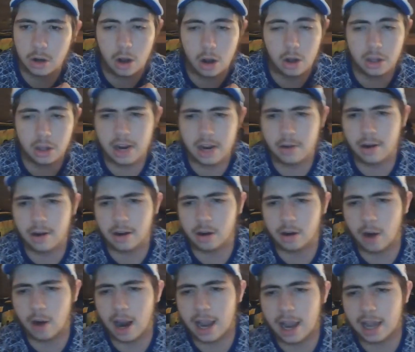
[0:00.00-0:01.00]
Oh, they're
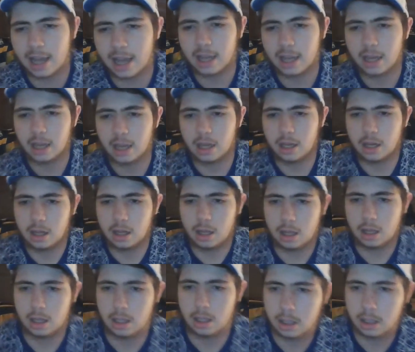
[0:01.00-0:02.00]
great.
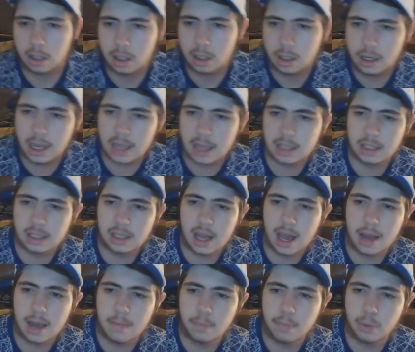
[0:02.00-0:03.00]
Next
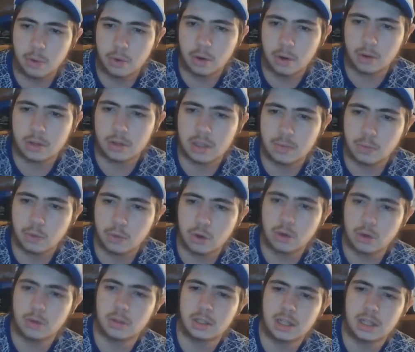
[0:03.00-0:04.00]
game, Bulldogs and
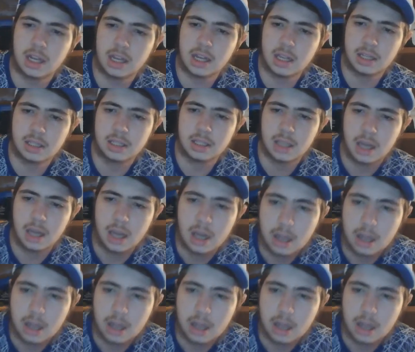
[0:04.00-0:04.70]
Roosters.